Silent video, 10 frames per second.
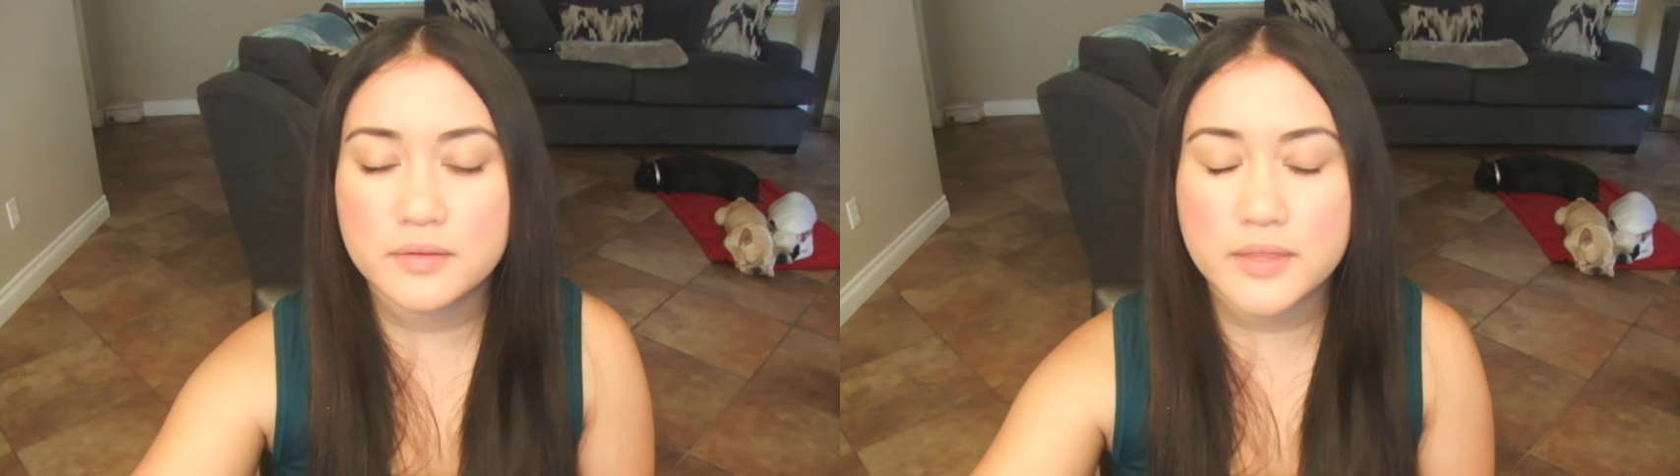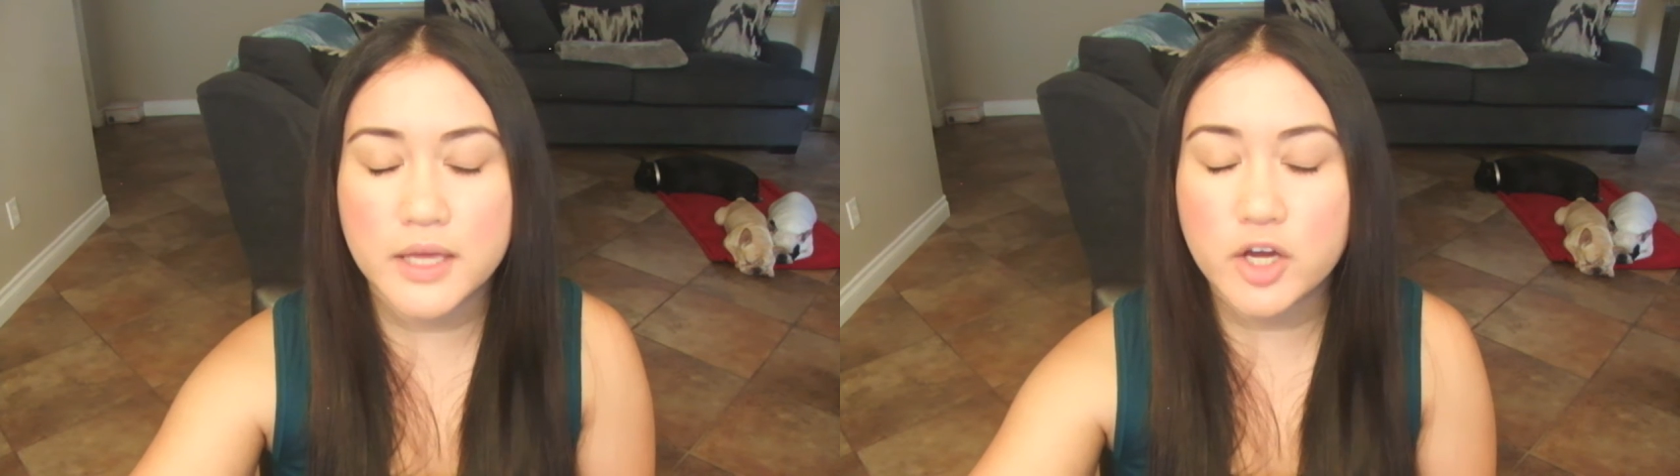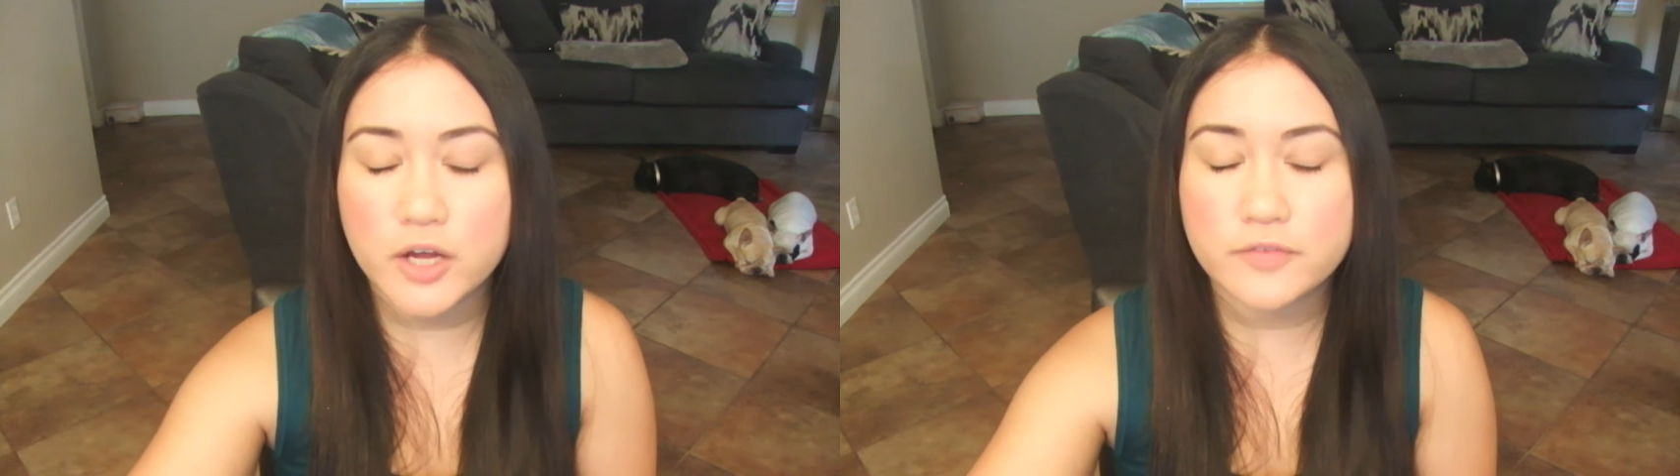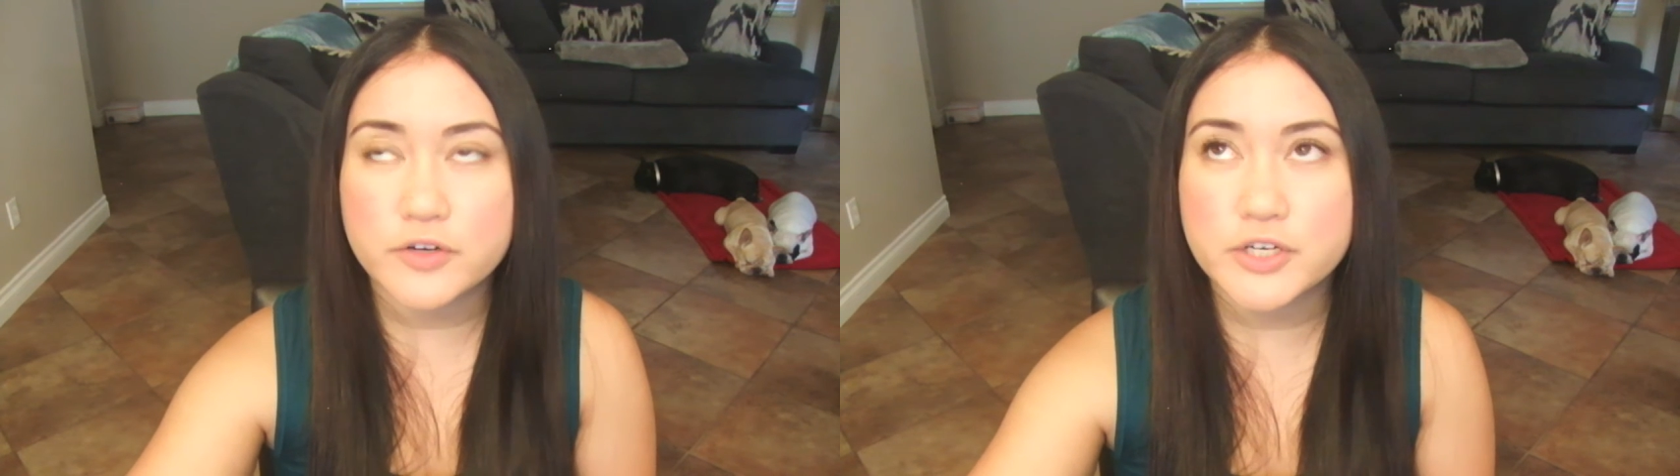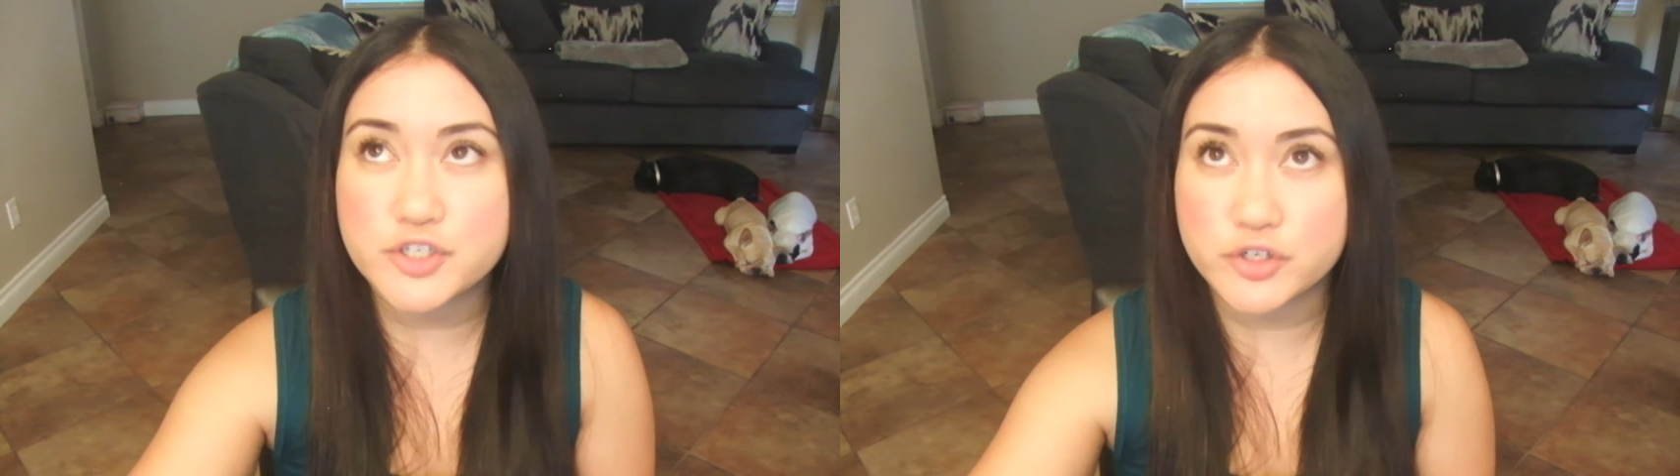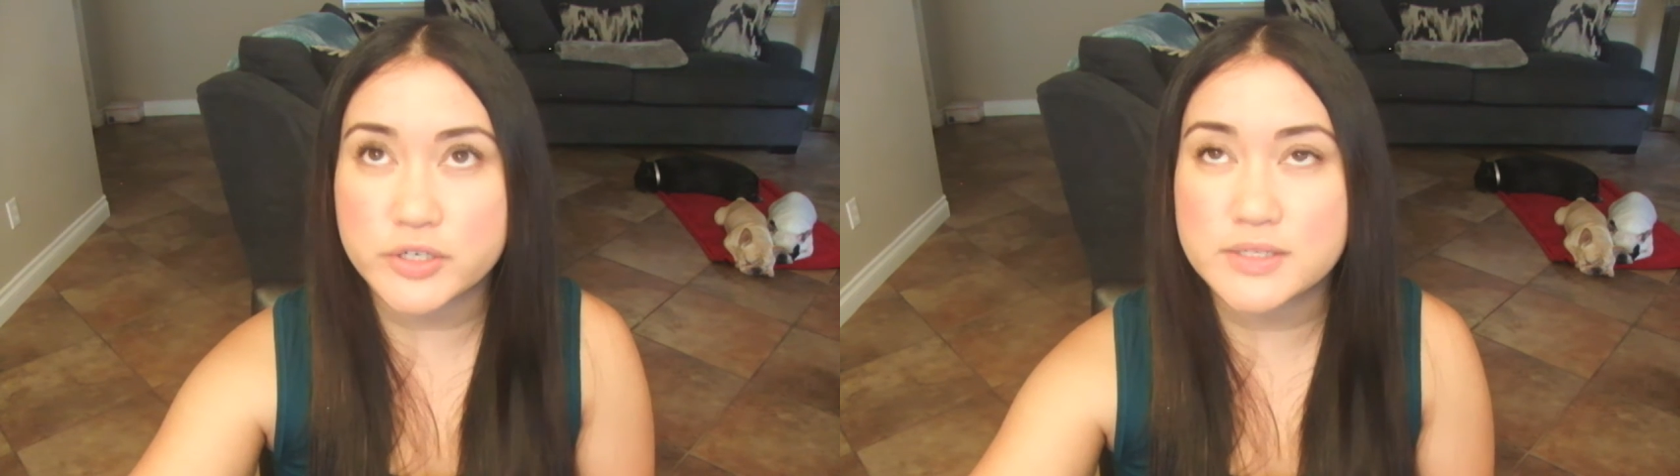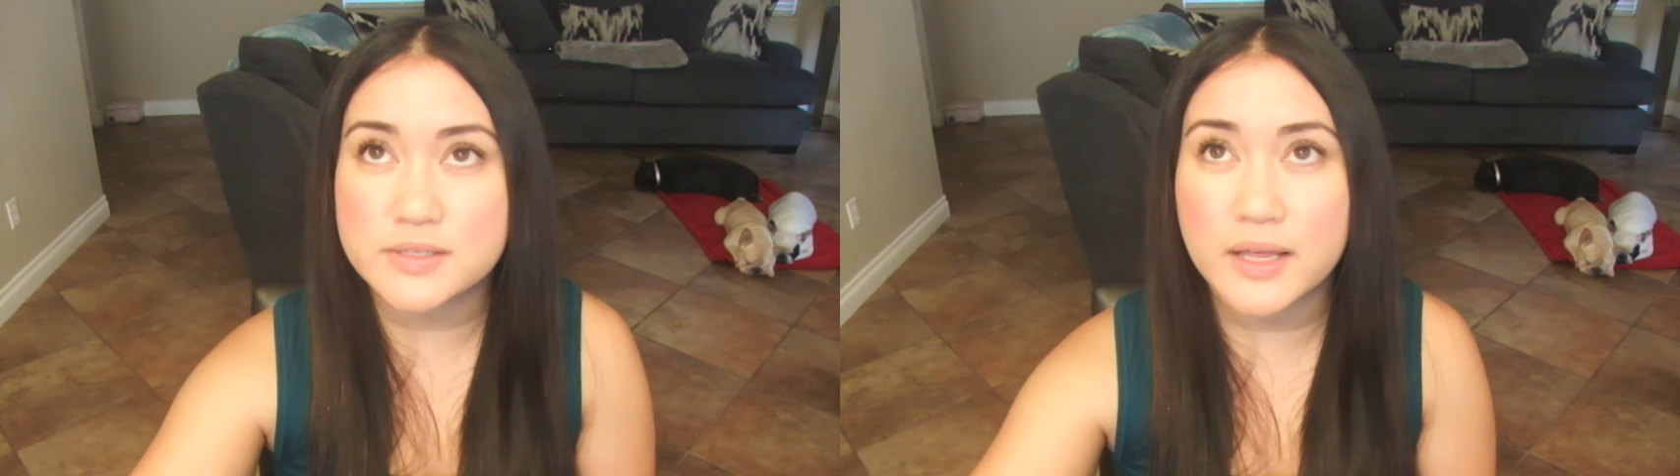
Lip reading: thank God for insurance,